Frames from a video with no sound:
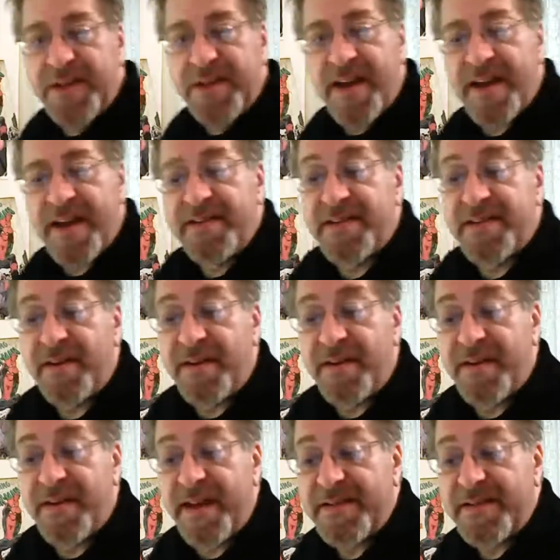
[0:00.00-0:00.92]
that. I
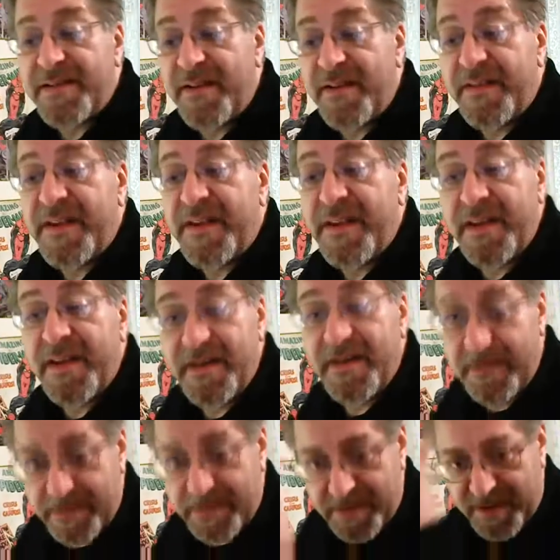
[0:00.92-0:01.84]
saw the
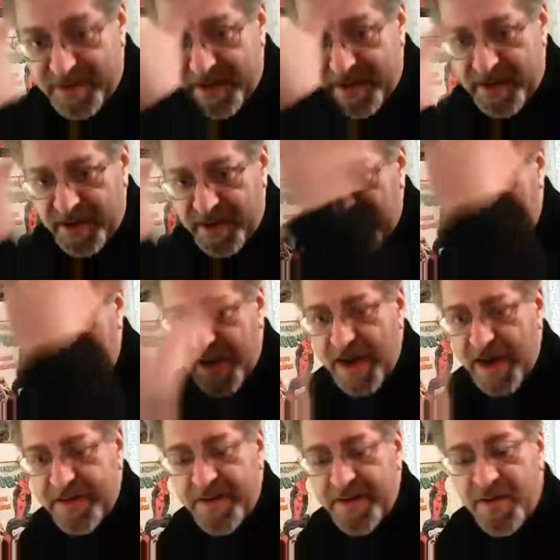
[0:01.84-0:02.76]
I
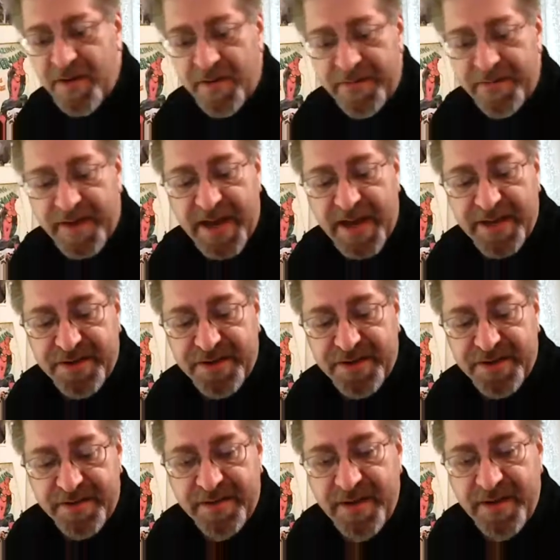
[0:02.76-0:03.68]
got the
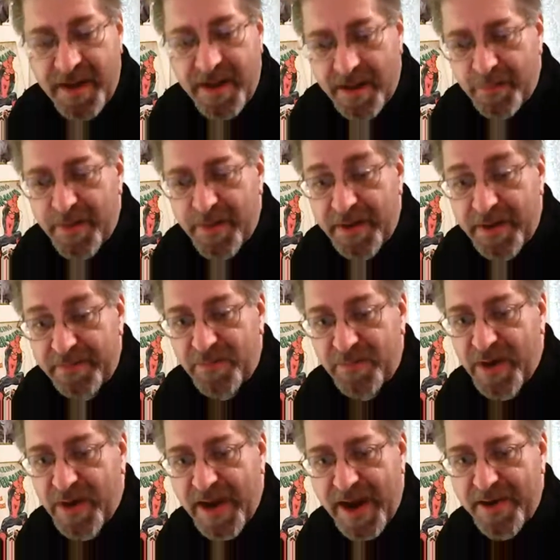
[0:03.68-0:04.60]
notification, but
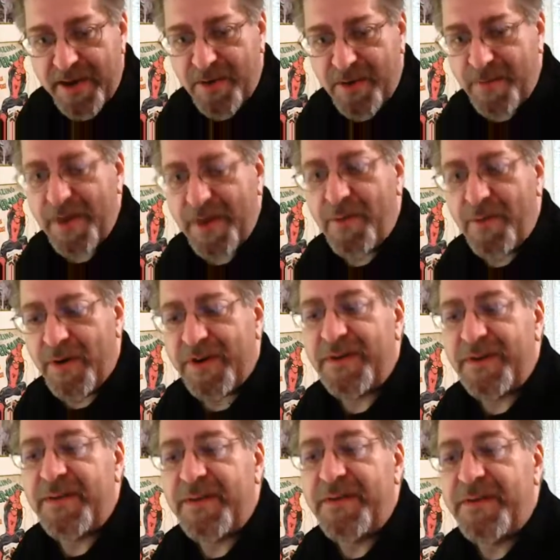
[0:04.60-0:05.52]
when I got home, I
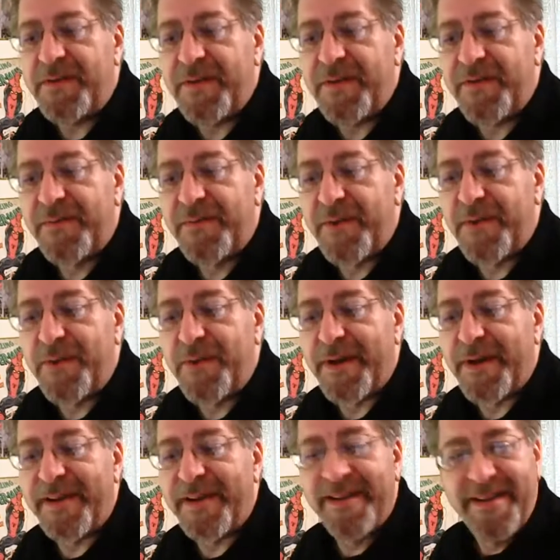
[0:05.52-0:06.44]
wanted to do this real
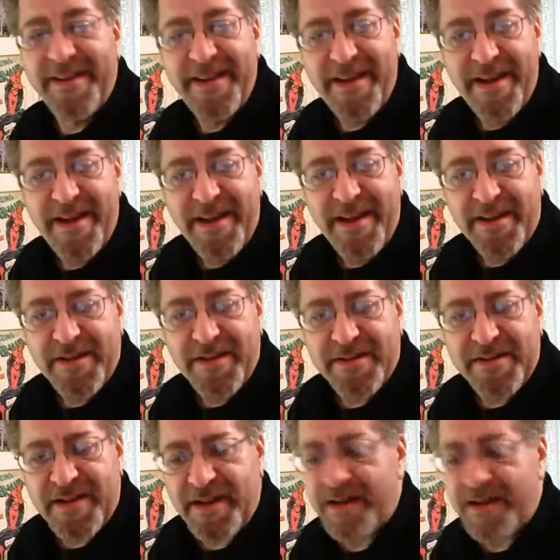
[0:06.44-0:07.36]
quick
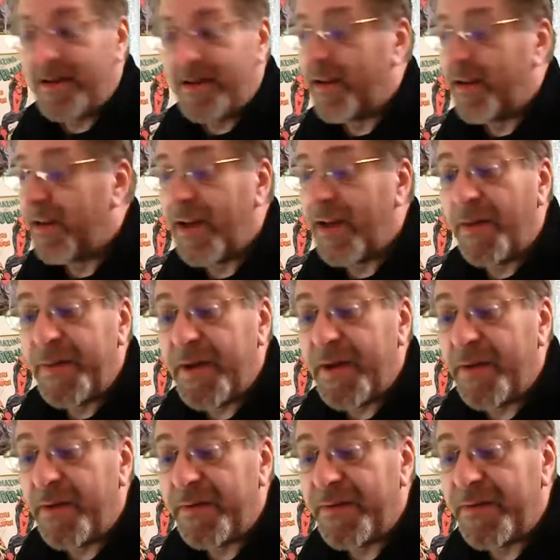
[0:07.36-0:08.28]
because I'll be
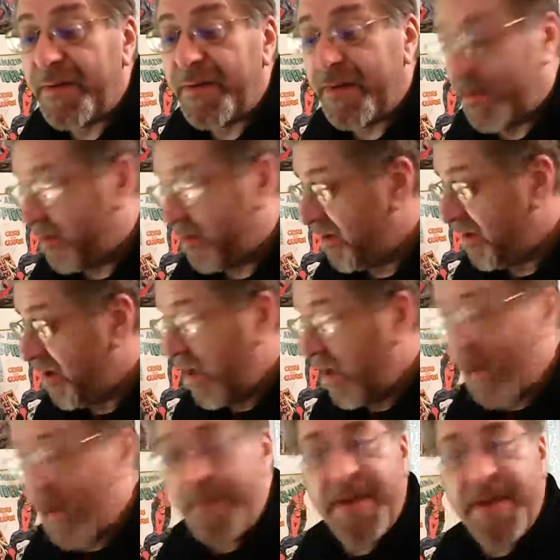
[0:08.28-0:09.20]
going to
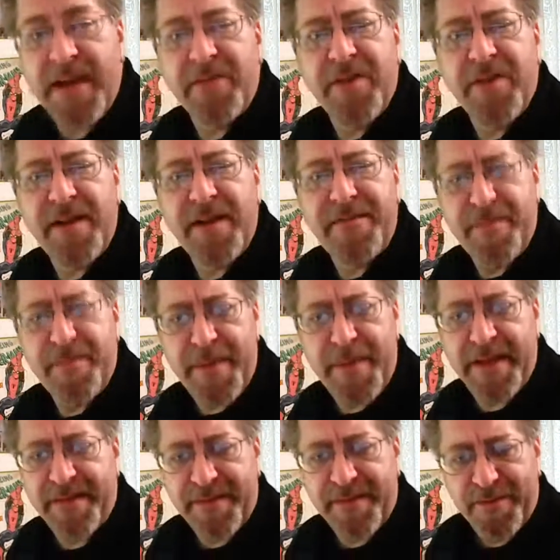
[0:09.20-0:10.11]
be getting ready for
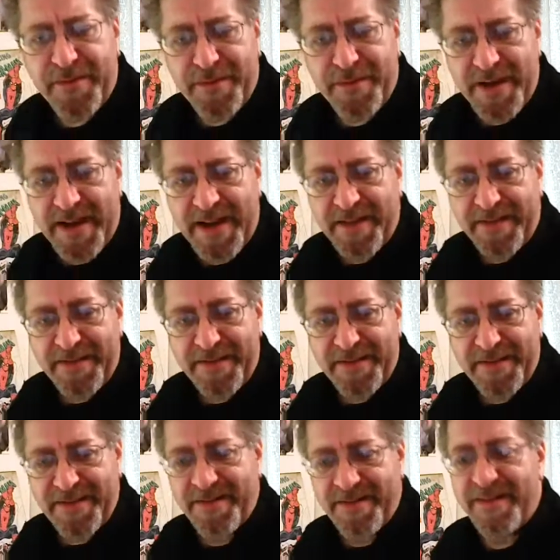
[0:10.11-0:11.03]
bed soon. Yeah,
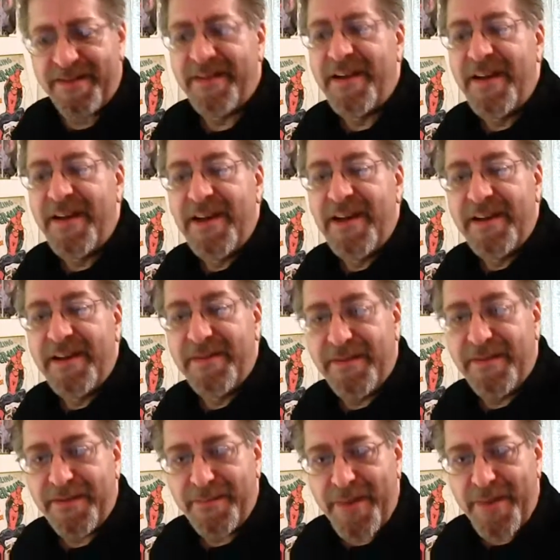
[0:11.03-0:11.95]
this is
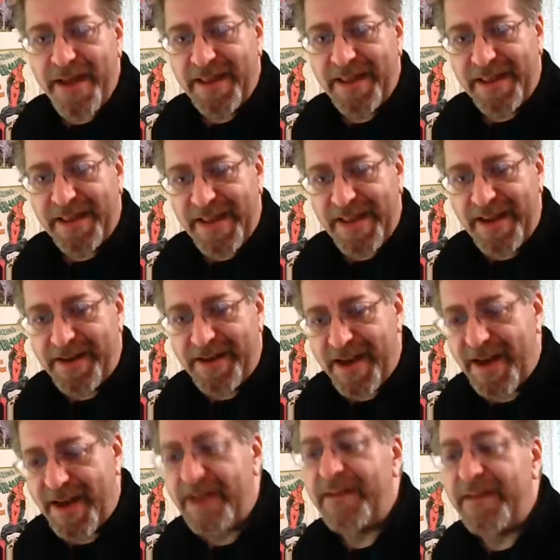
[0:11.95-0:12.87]
my late
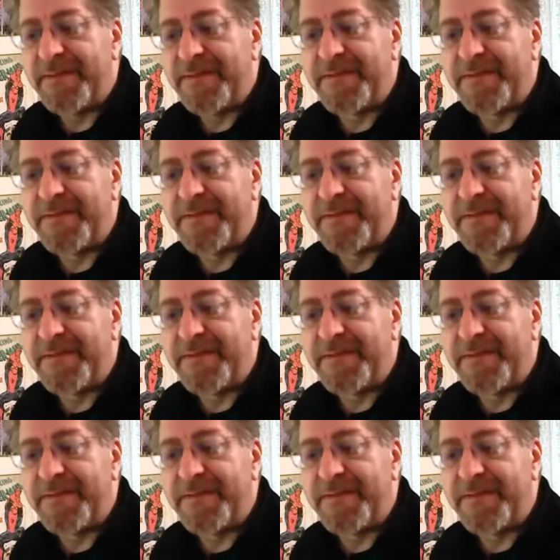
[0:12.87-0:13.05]
night.